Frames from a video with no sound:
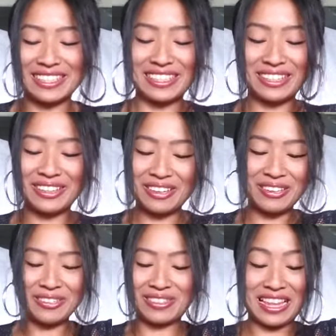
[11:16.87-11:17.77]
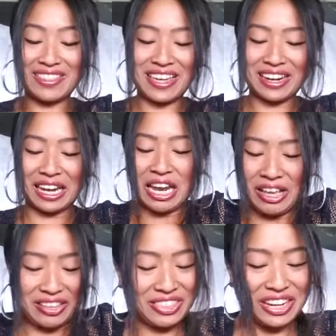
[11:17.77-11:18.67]

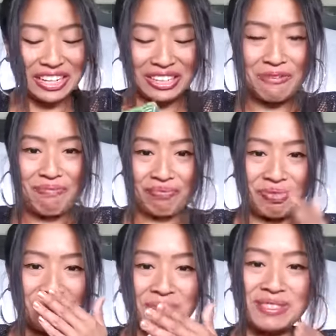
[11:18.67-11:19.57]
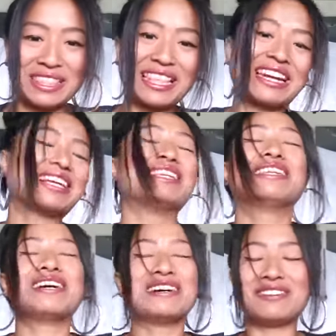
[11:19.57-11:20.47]
that I
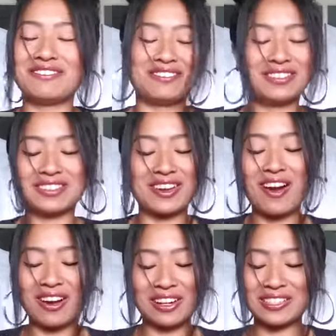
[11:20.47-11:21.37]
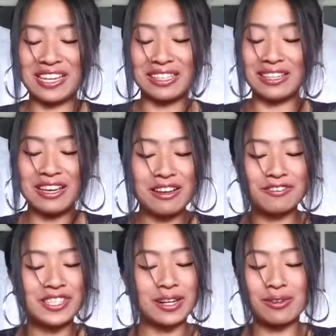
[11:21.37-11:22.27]
love cards. I love
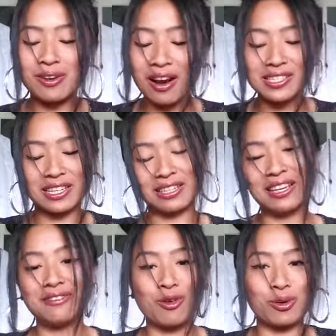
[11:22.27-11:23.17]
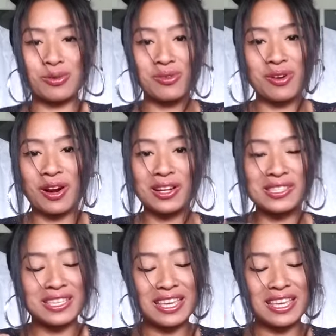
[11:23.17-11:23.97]
tarot cards. I love oracle cards.